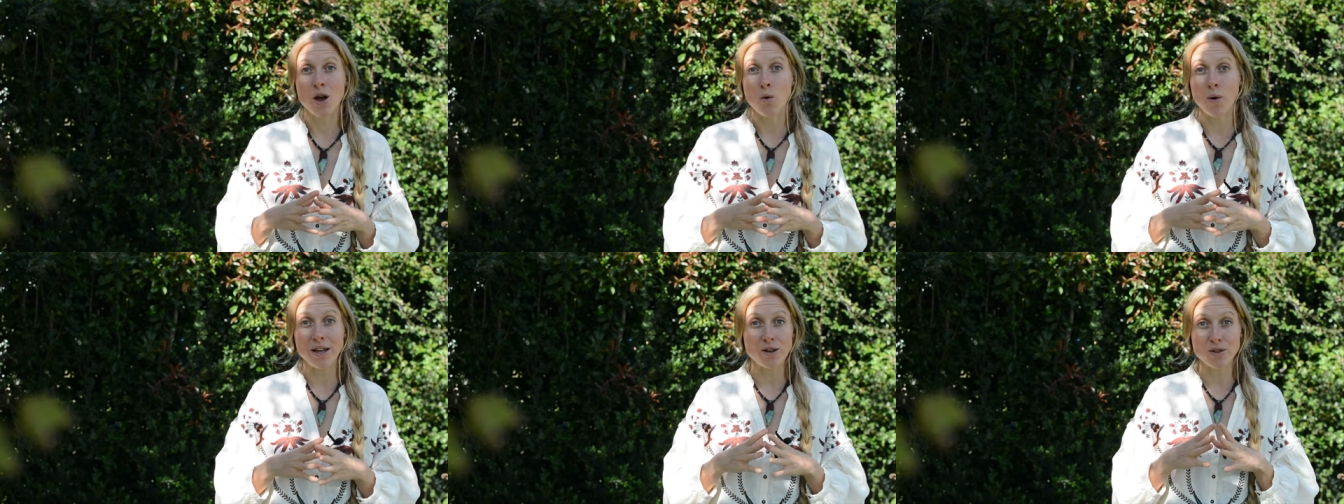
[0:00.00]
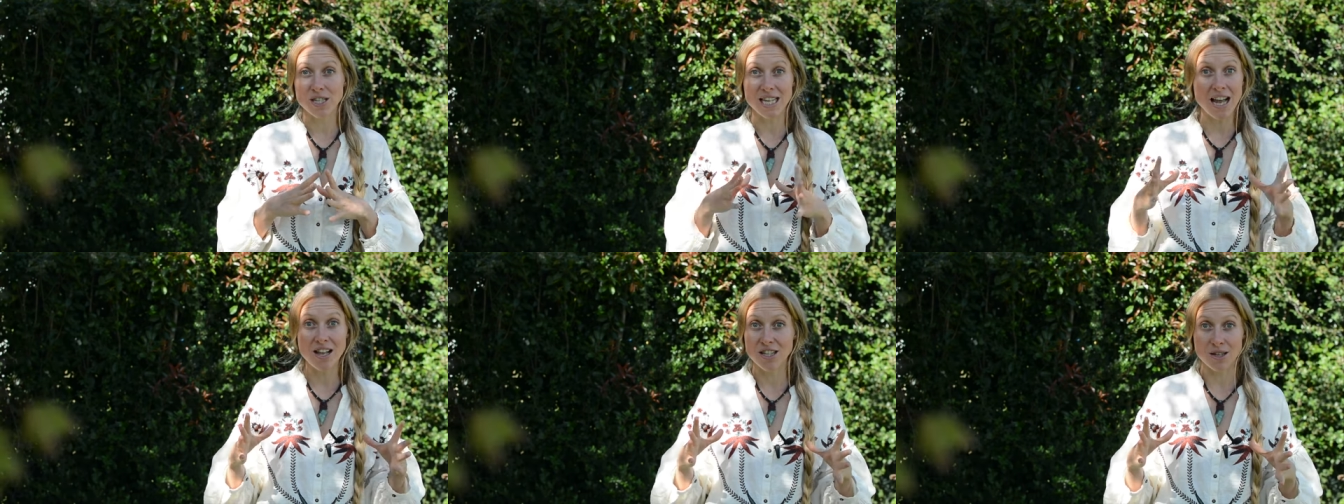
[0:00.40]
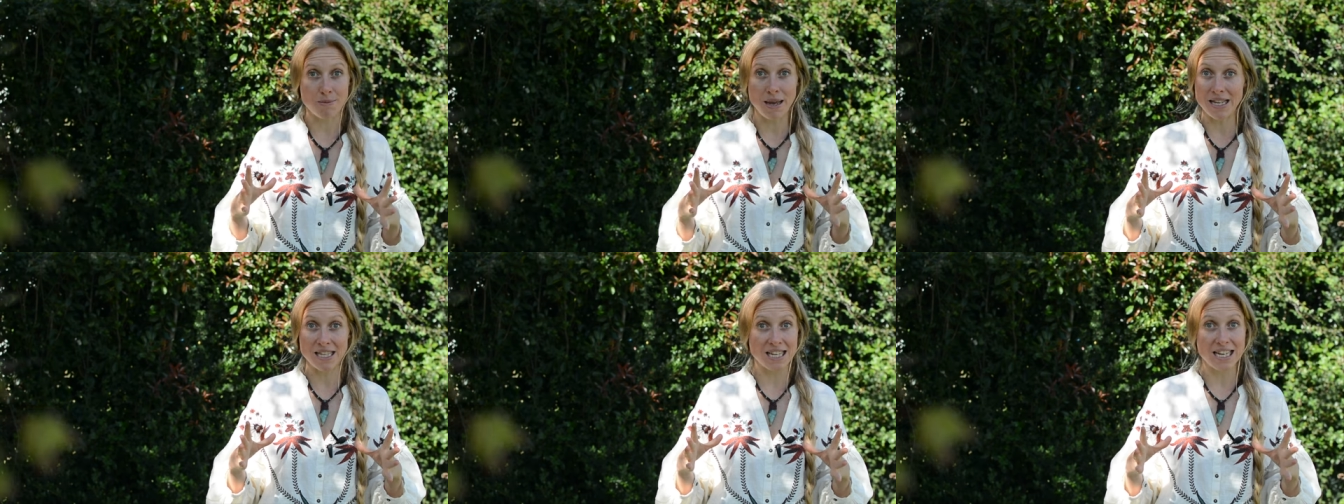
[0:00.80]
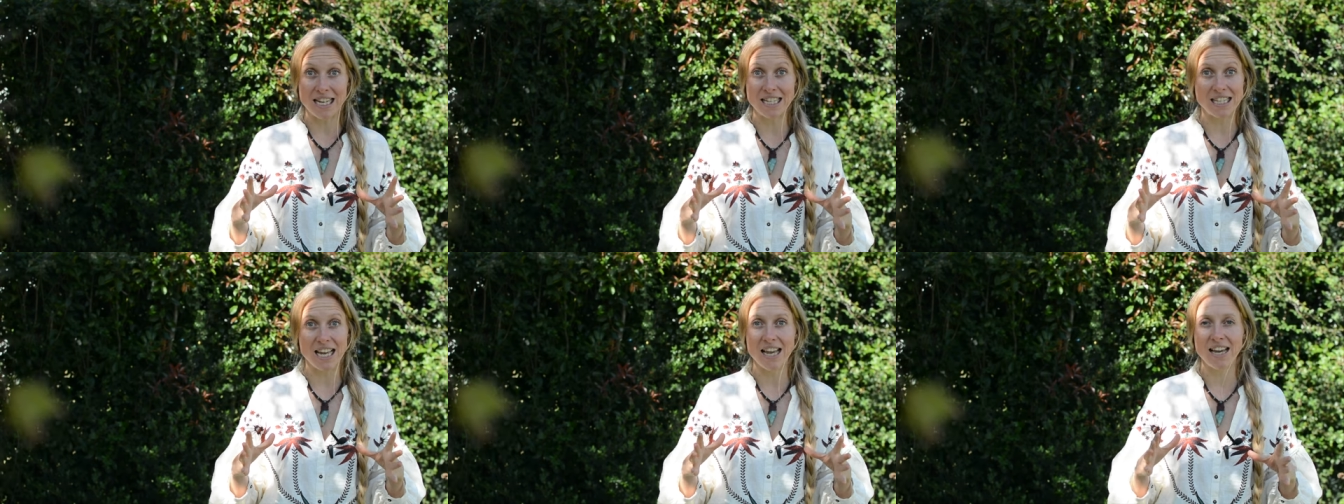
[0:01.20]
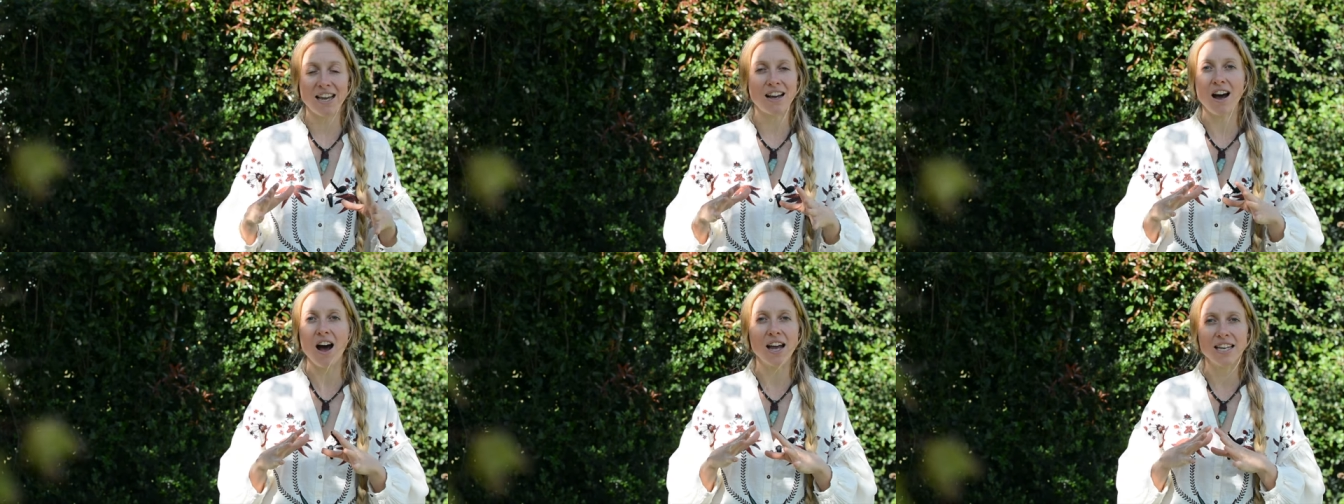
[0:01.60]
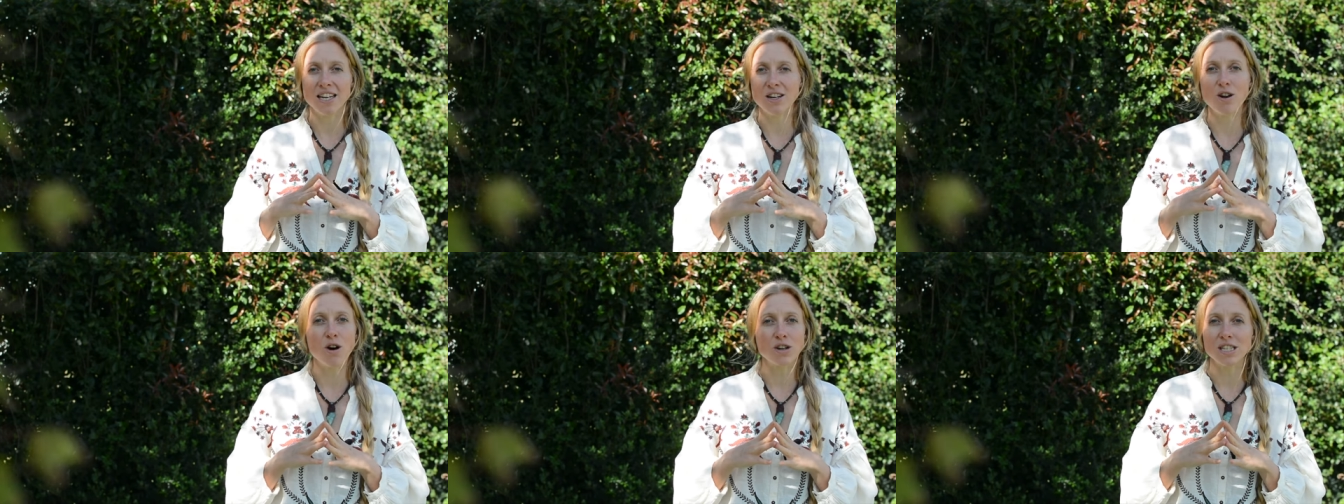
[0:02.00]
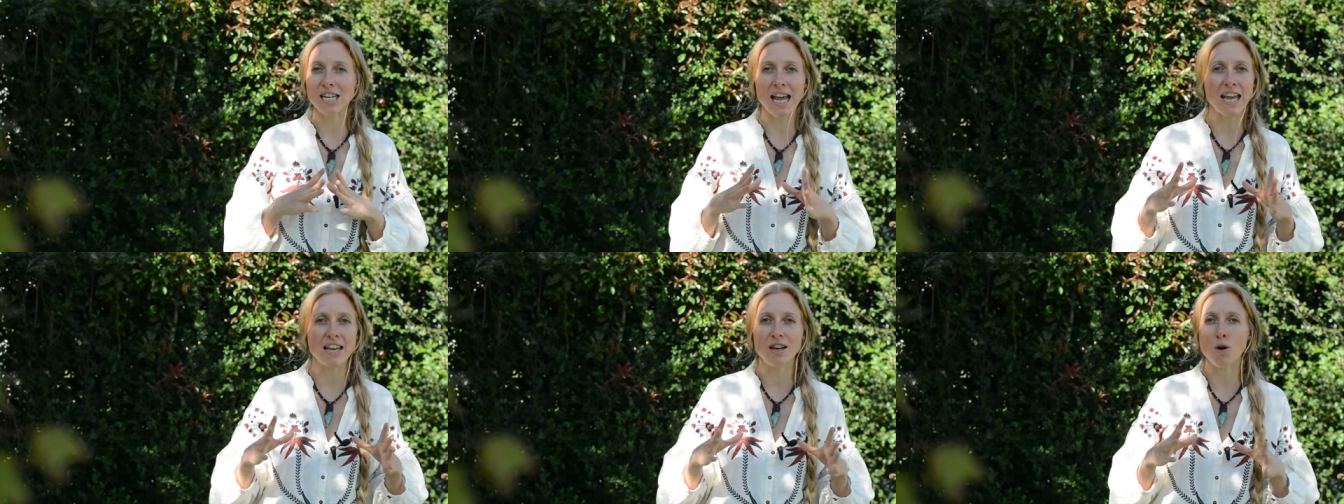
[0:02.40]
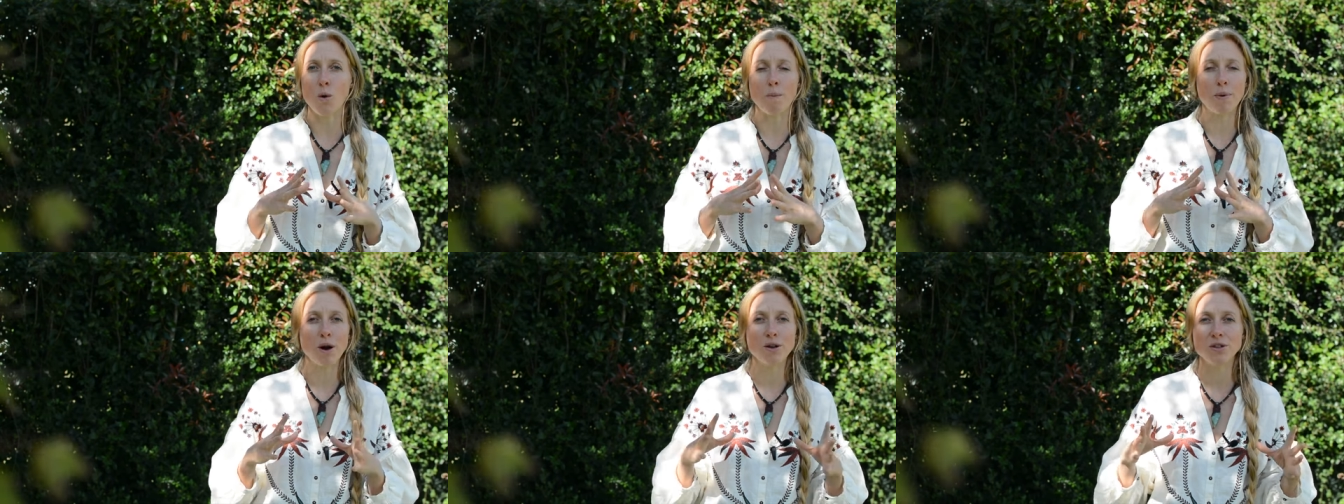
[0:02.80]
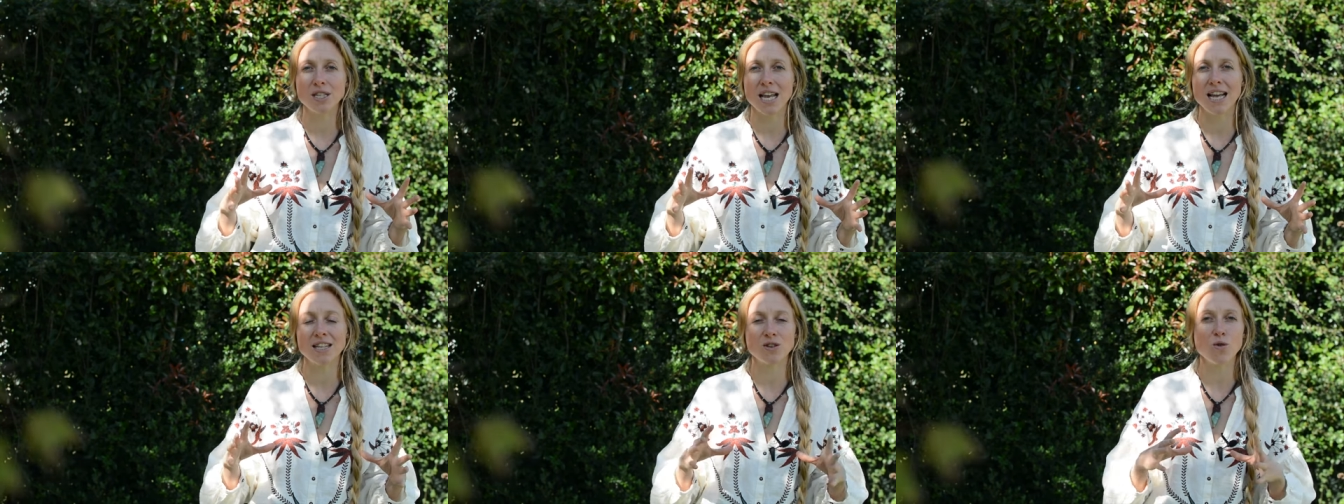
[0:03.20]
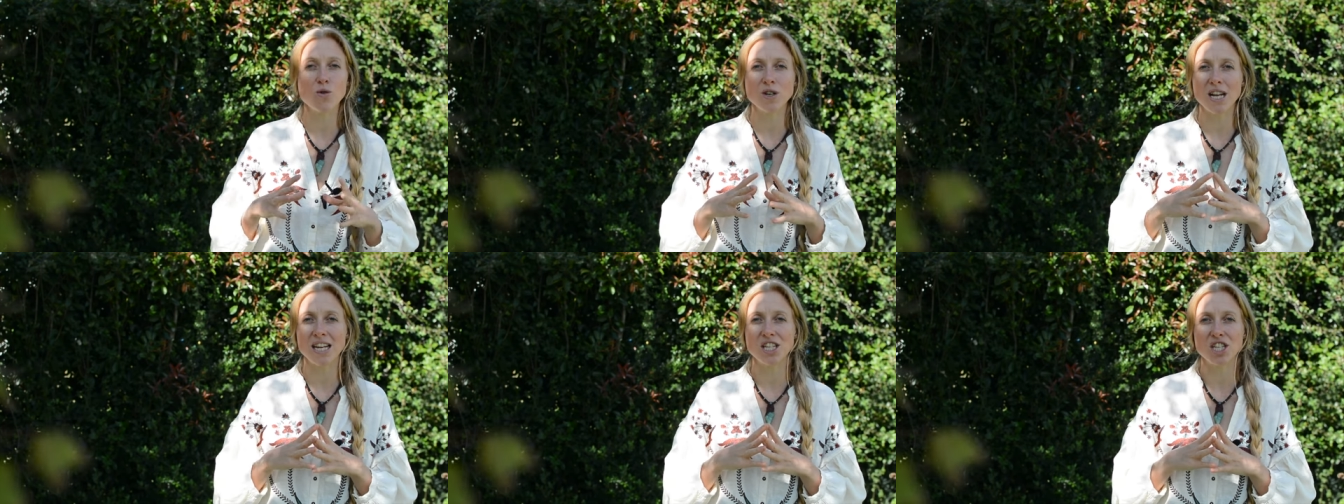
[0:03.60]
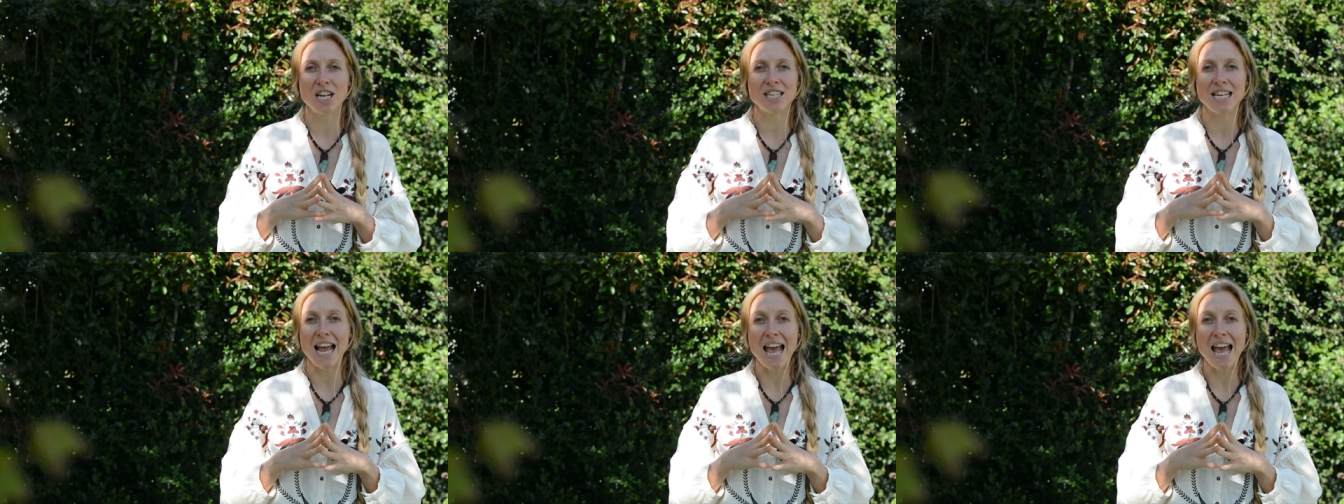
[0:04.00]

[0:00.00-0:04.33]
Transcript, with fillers: where your cells are basically saying, I cannot take or process or digest